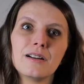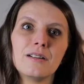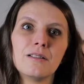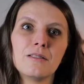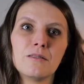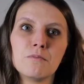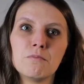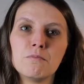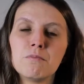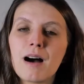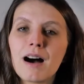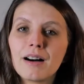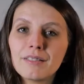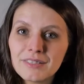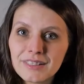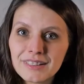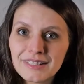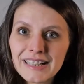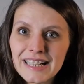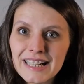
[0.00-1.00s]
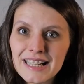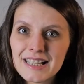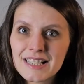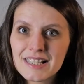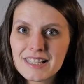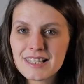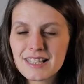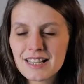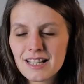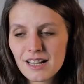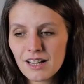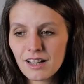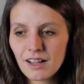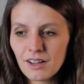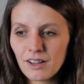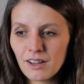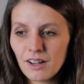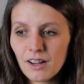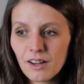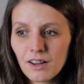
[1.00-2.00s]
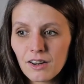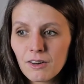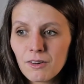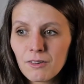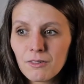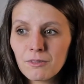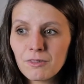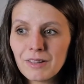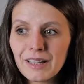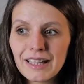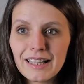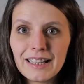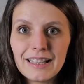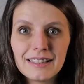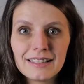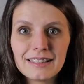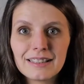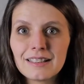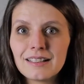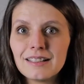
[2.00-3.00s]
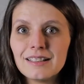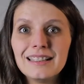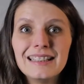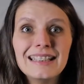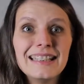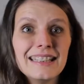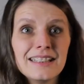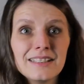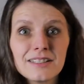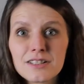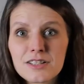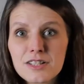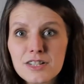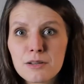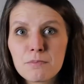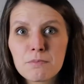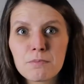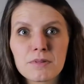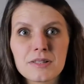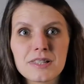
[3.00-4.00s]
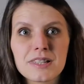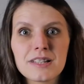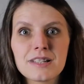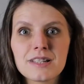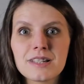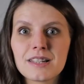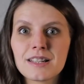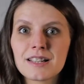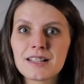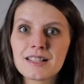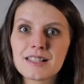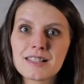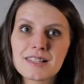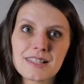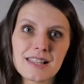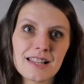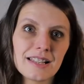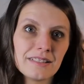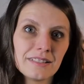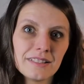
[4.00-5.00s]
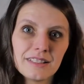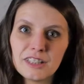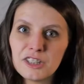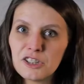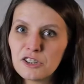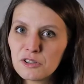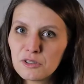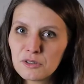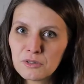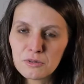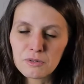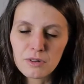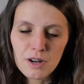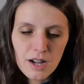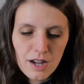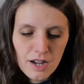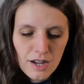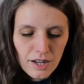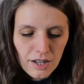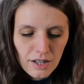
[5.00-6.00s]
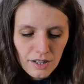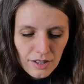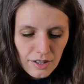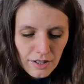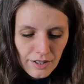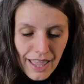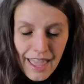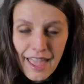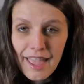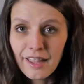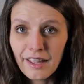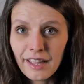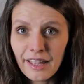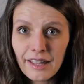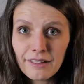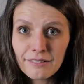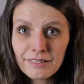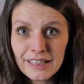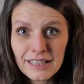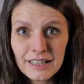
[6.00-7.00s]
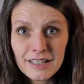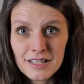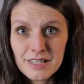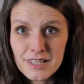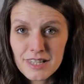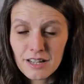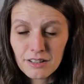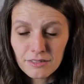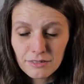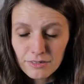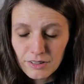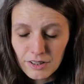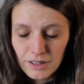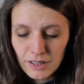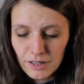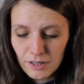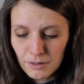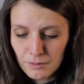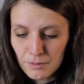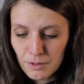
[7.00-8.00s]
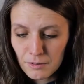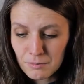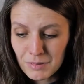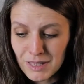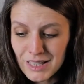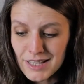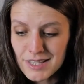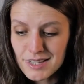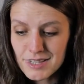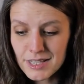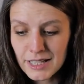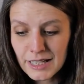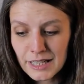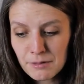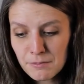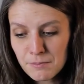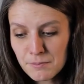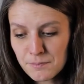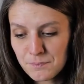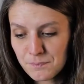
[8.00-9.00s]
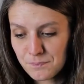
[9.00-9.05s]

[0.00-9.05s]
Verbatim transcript: uh, boundaries, uh, with uh, leadership positions and new areas of ministry,